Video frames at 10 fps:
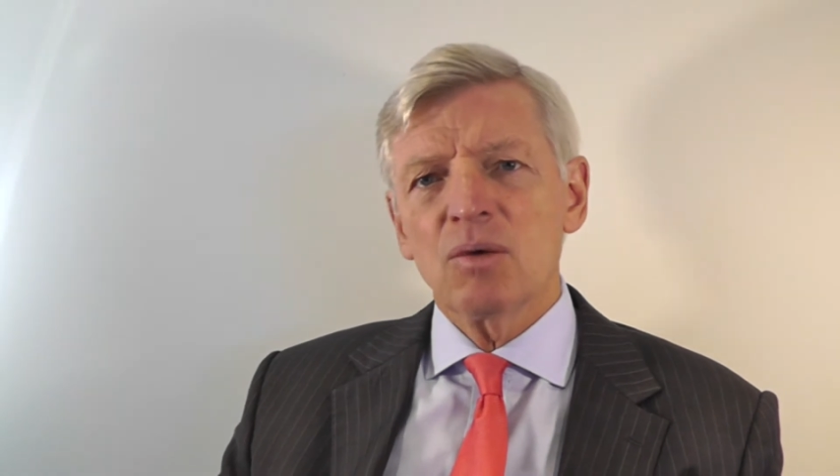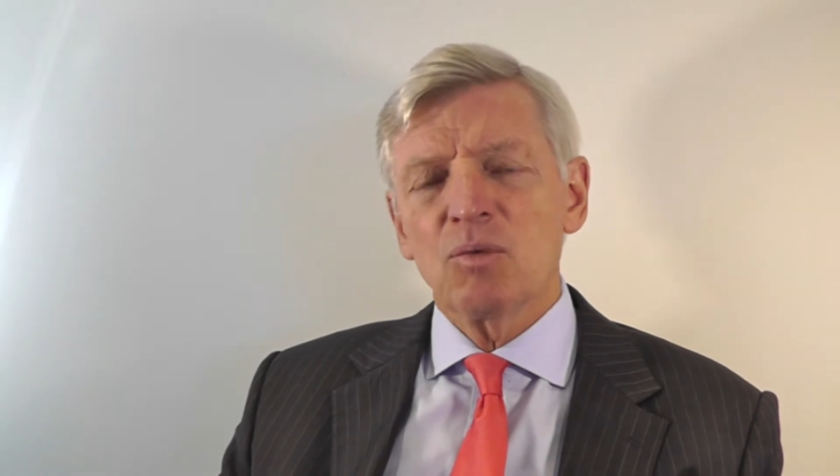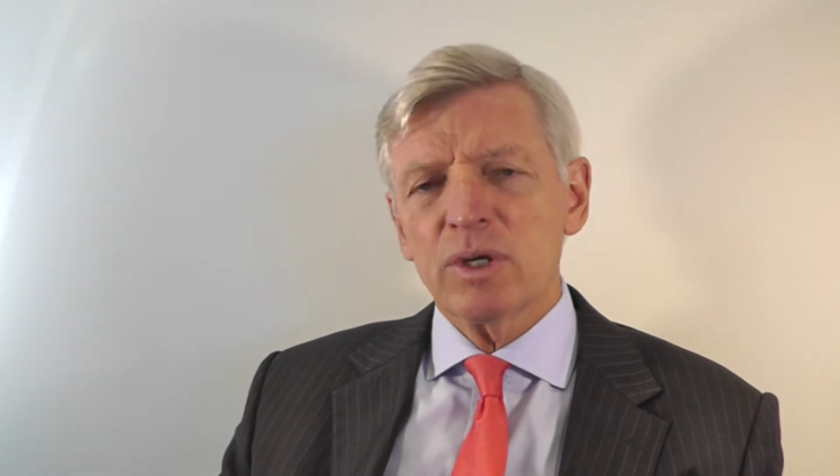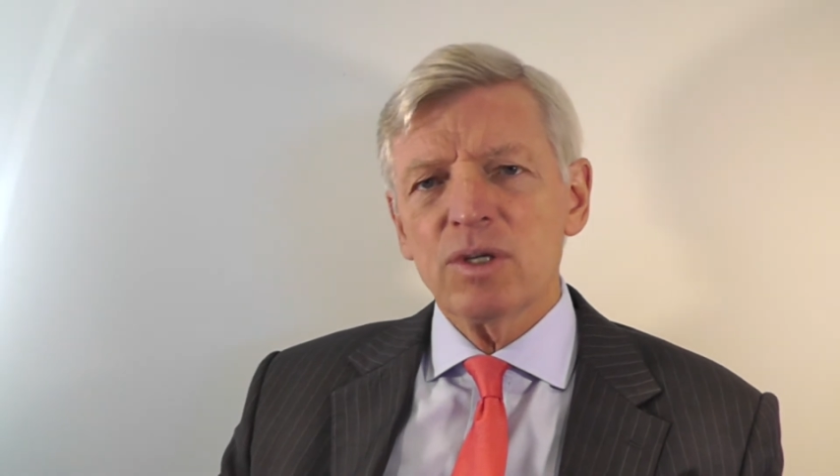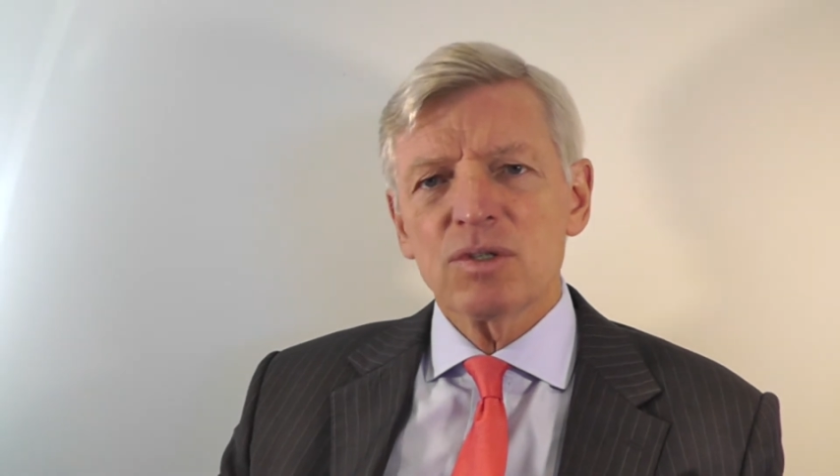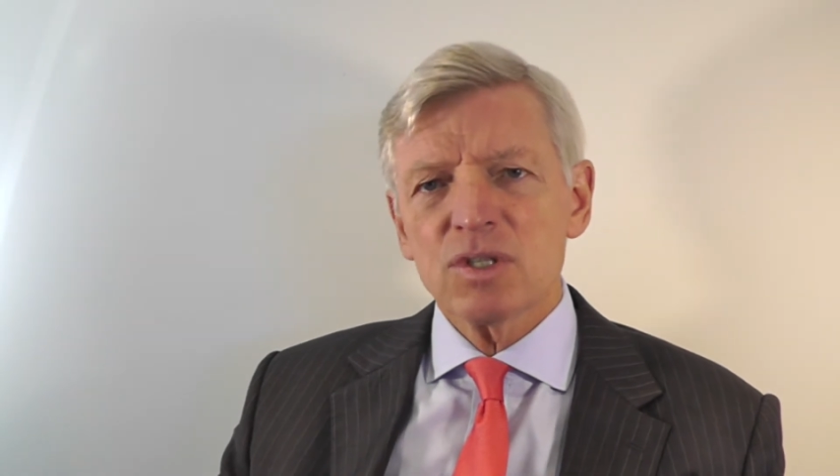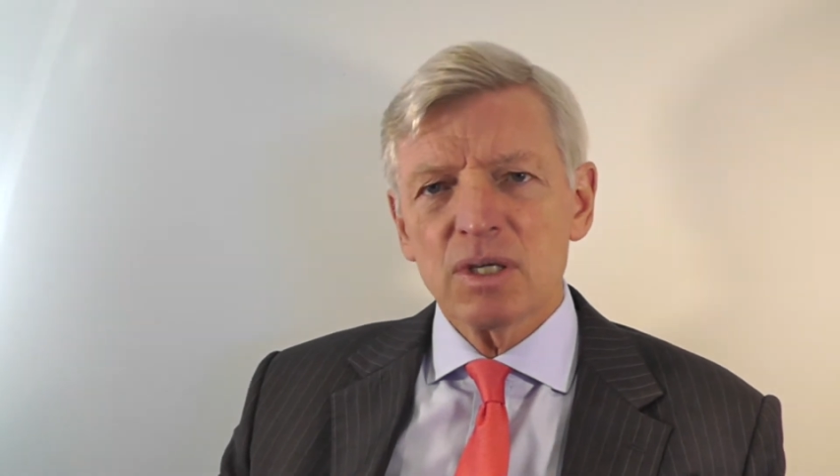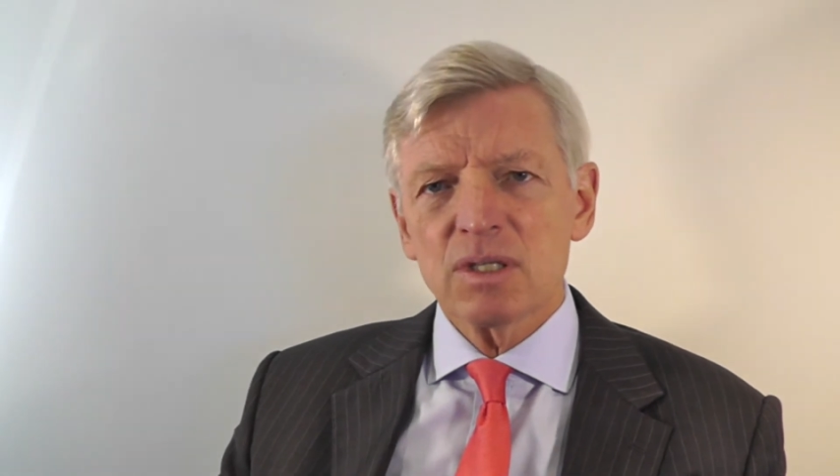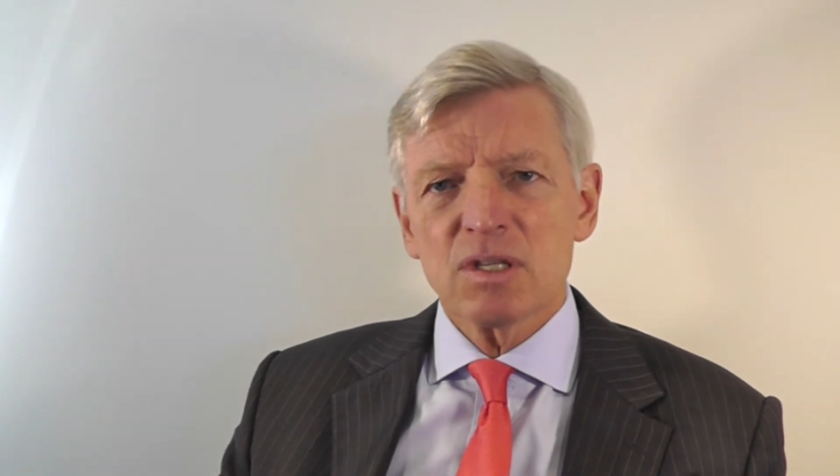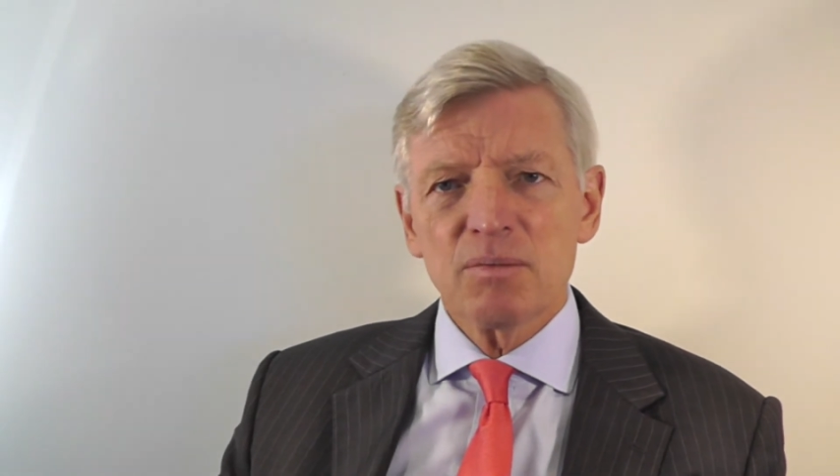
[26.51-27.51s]
what do you see
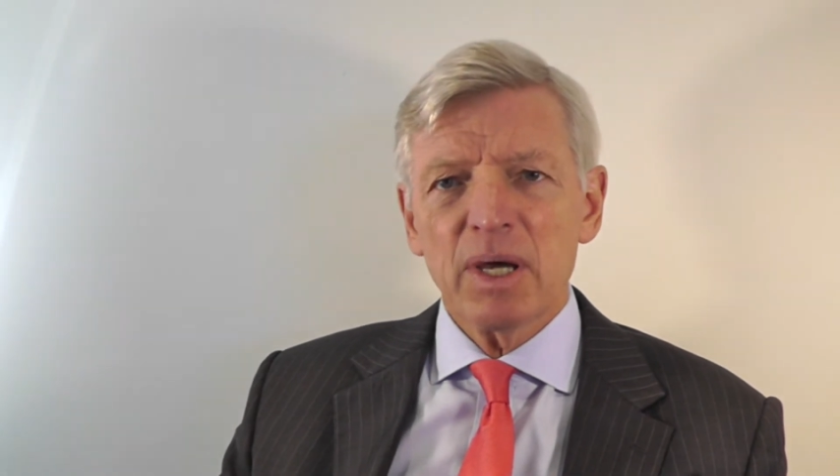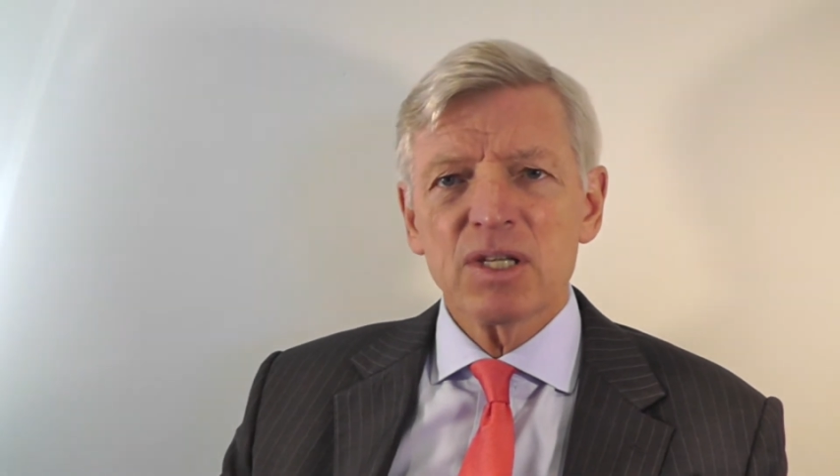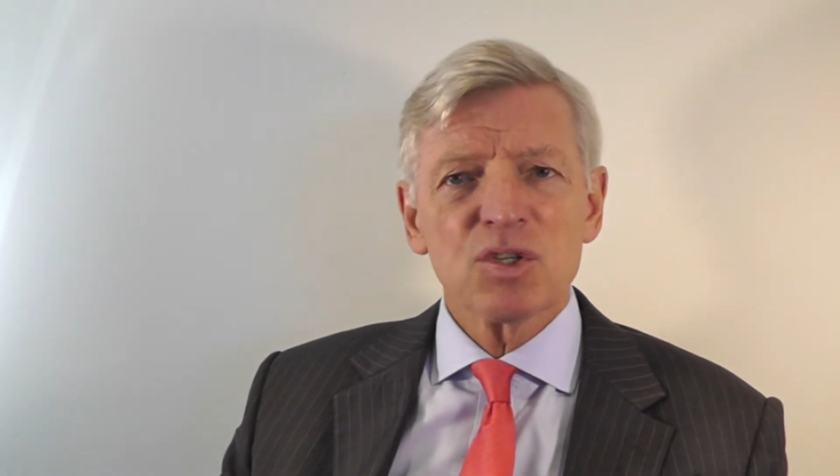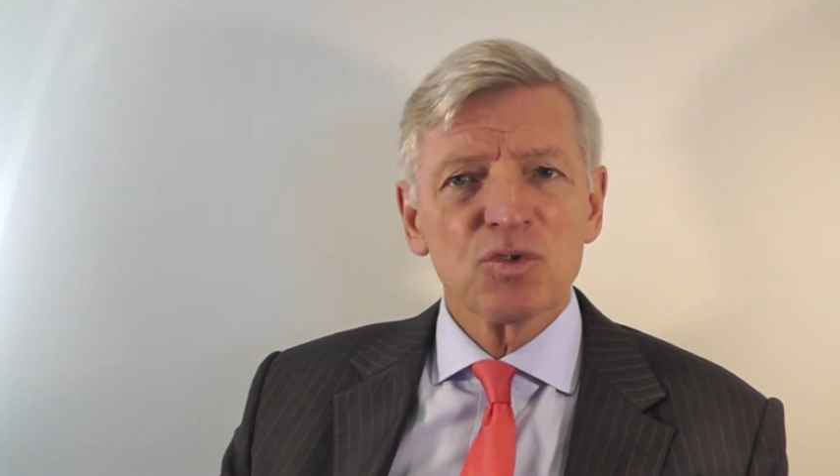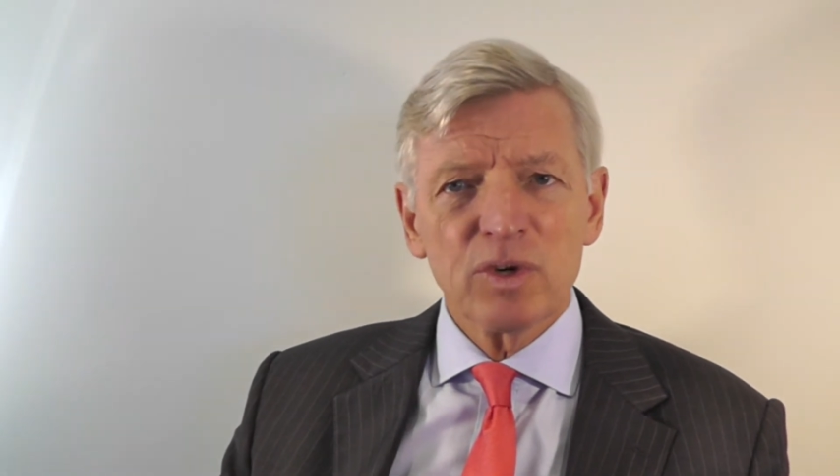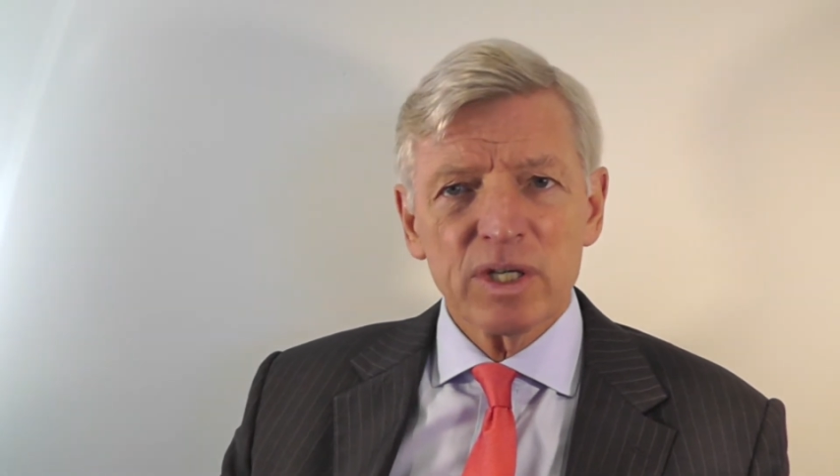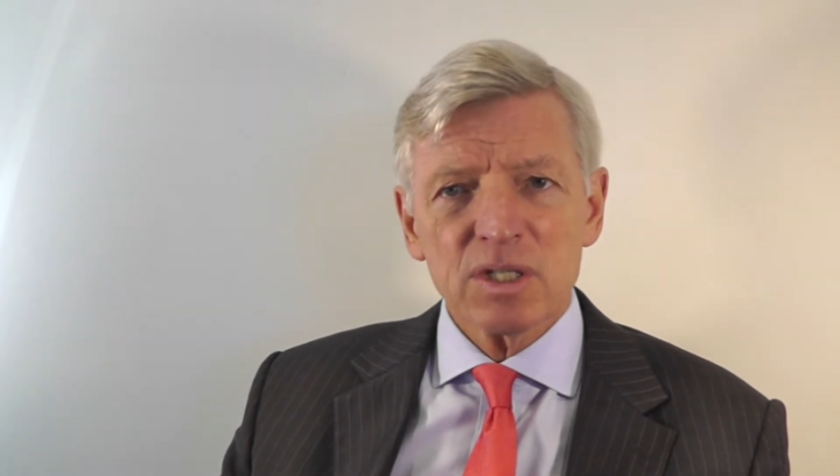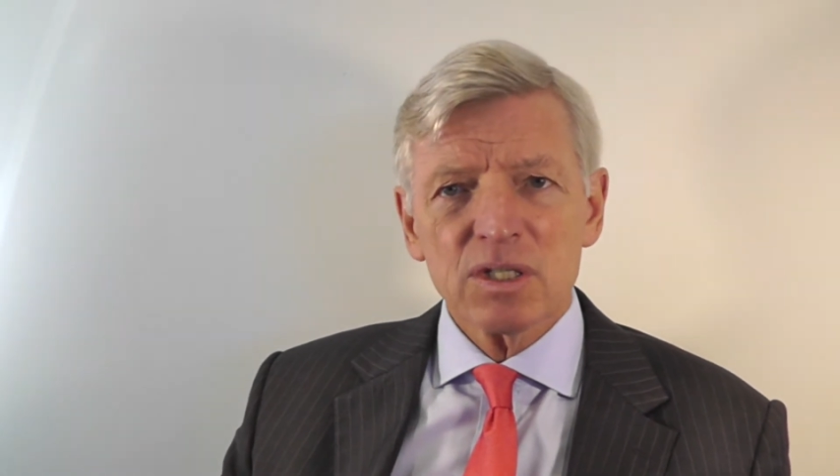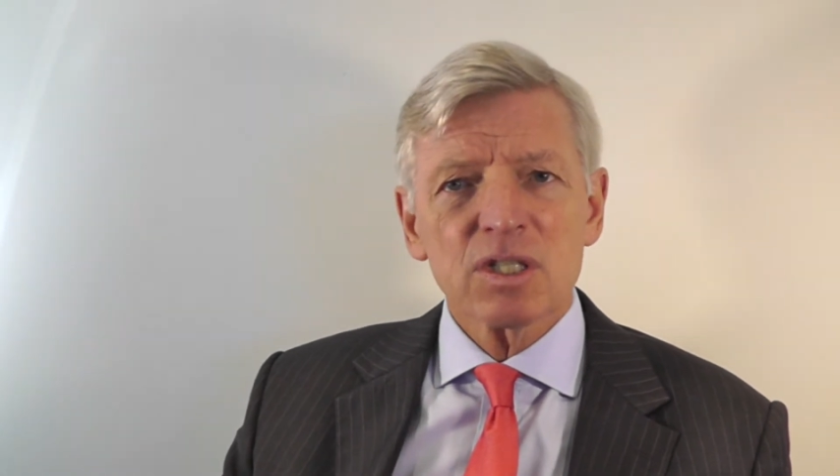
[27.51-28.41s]
as the major risks